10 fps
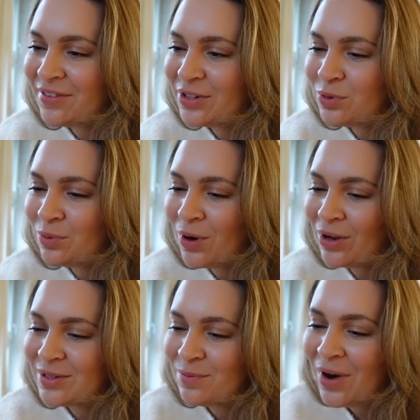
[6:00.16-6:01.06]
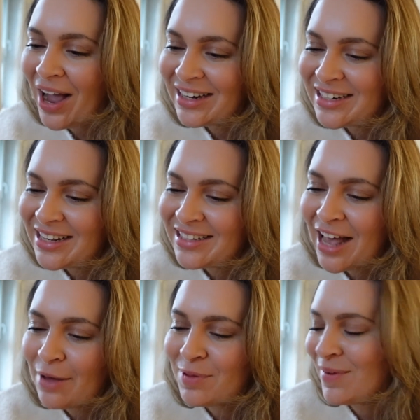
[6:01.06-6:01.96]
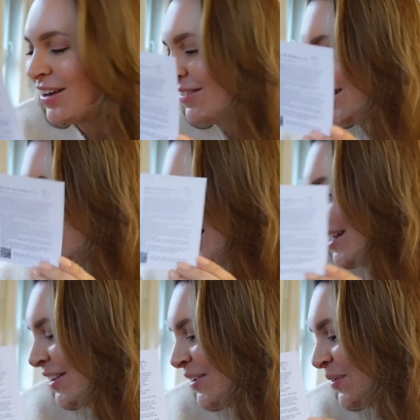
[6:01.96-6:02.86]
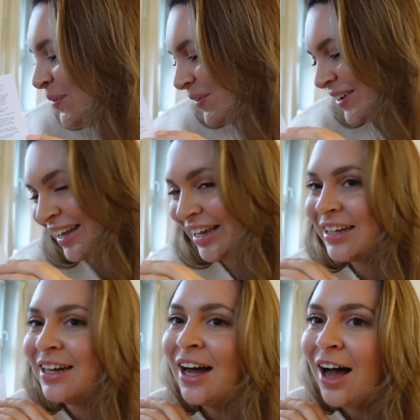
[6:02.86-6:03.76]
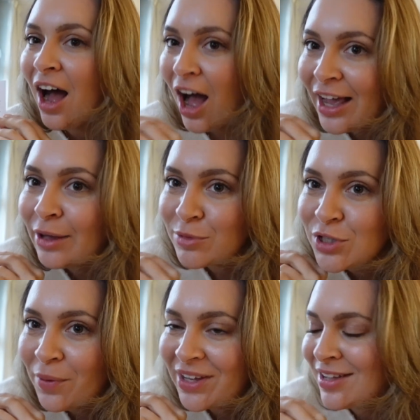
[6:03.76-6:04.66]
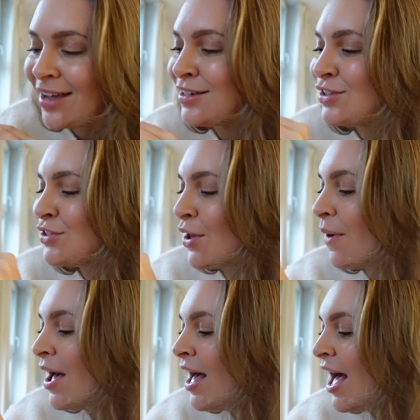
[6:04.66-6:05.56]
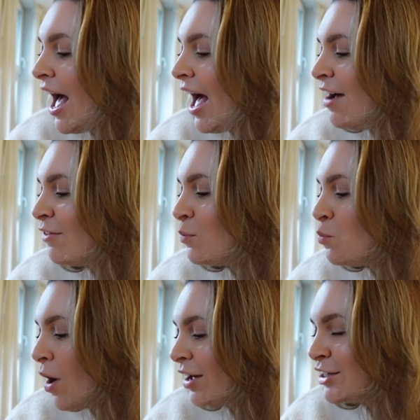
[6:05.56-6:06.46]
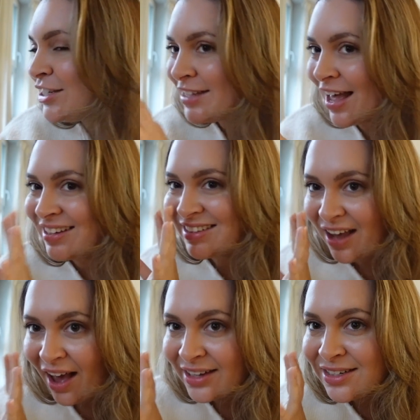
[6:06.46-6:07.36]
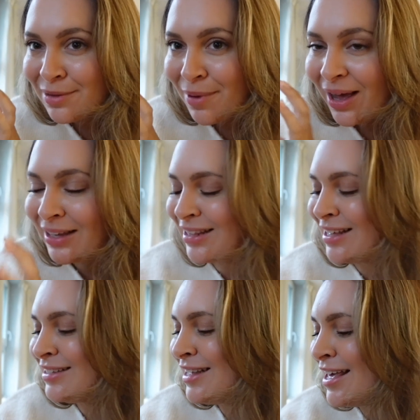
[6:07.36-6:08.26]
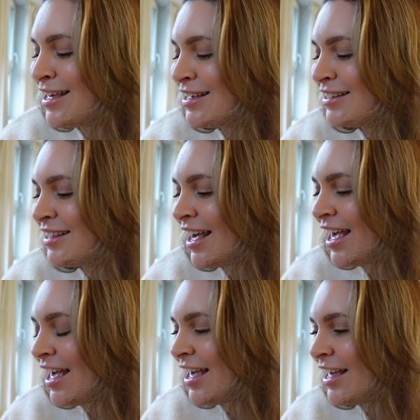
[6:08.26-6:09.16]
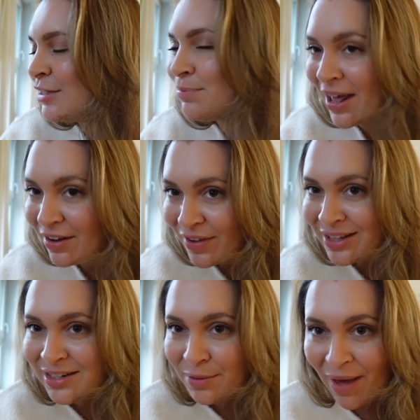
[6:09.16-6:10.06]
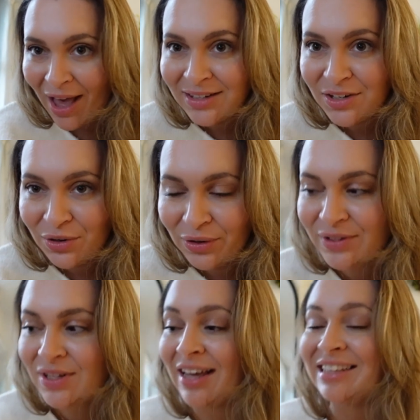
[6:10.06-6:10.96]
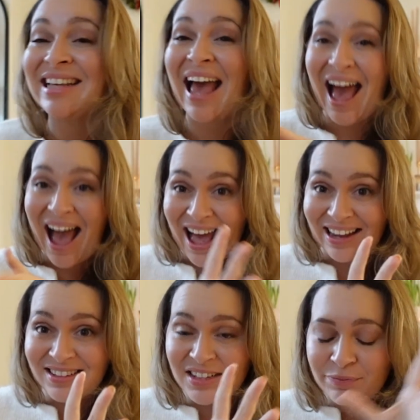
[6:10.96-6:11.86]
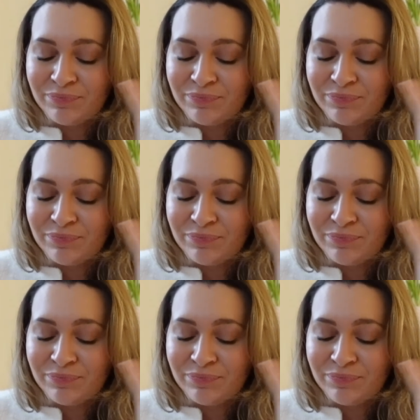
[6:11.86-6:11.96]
ritual box and practice. Happy manifesting, Courtney." I am so excited. So from what she said, the idea behind this is it's manifesting back to neuroscience, and